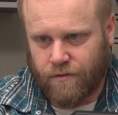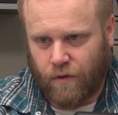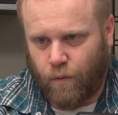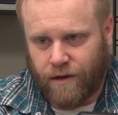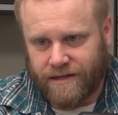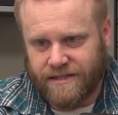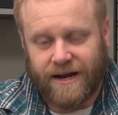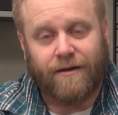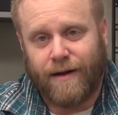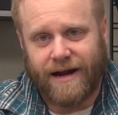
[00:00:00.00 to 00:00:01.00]
the One
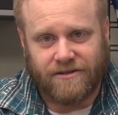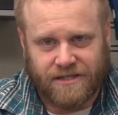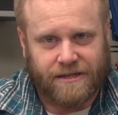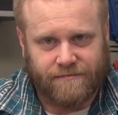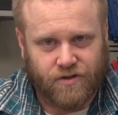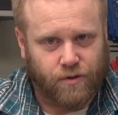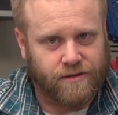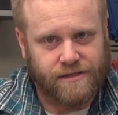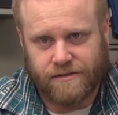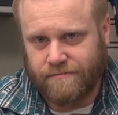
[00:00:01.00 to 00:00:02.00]
Desire magazine of
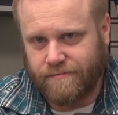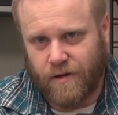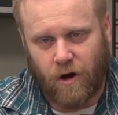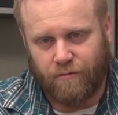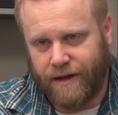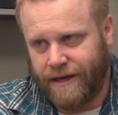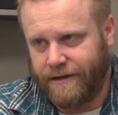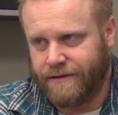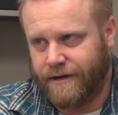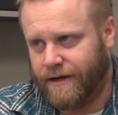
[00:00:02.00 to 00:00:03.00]
choice,
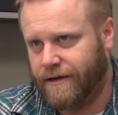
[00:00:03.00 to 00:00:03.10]
albeit,